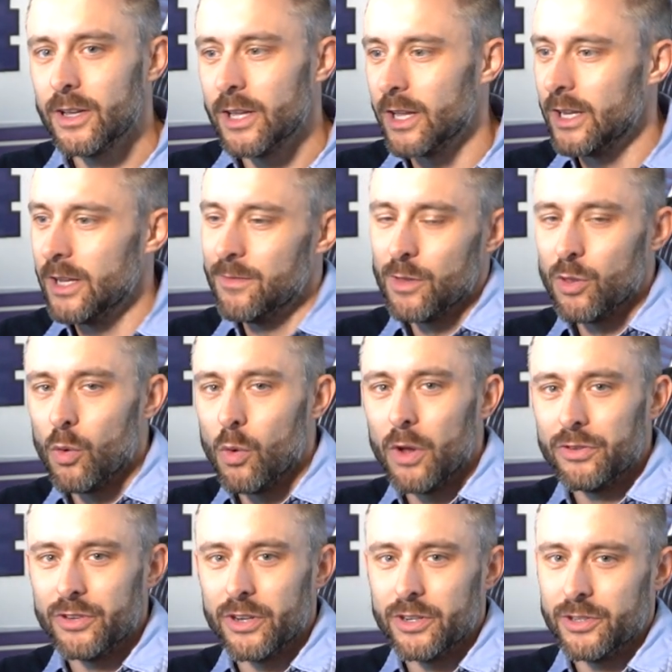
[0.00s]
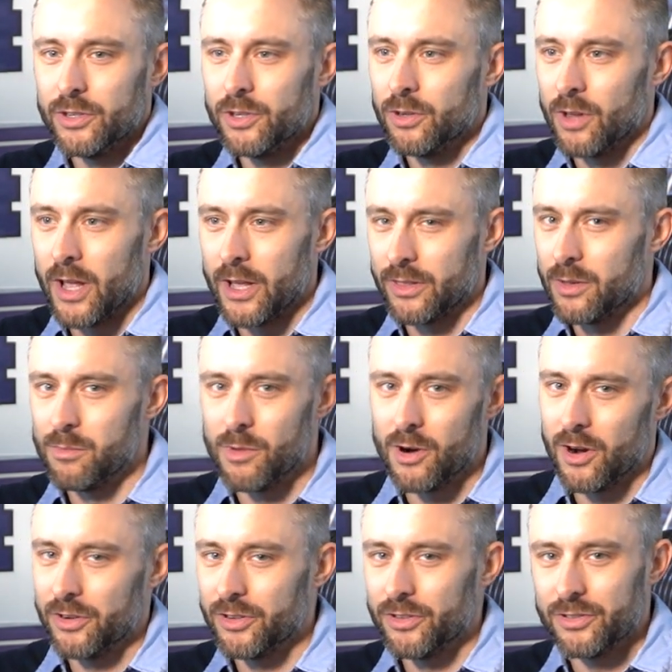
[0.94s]
And even the ones that do, like, the
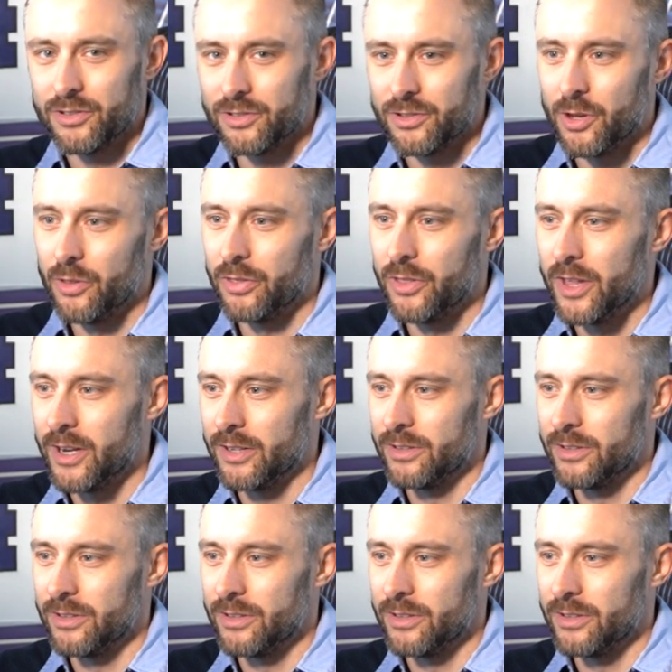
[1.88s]
margins are so thin.